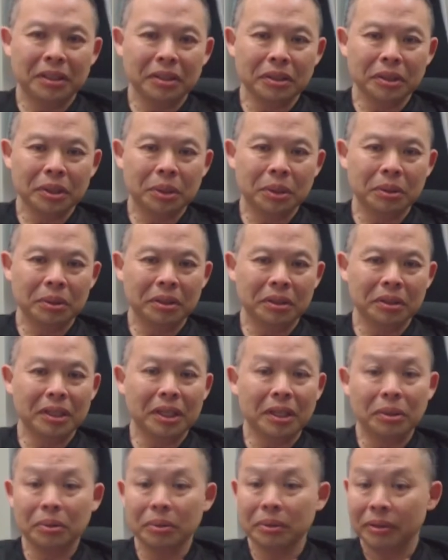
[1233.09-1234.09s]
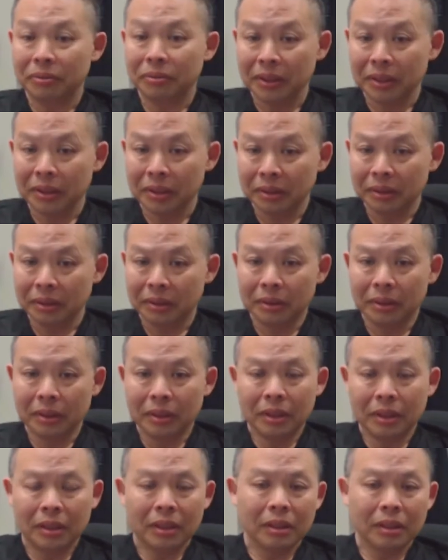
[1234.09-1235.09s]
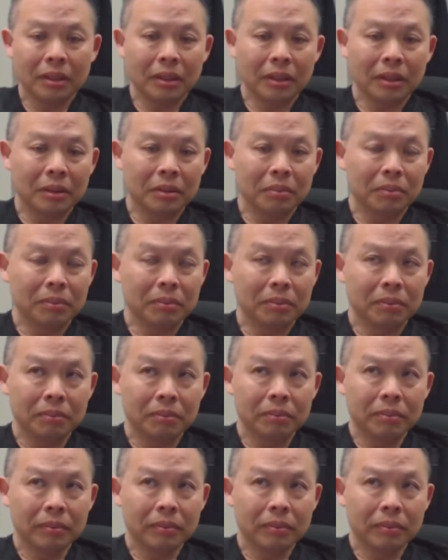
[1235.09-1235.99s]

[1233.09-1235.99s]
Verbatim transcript: on the street is not only fentanyl um,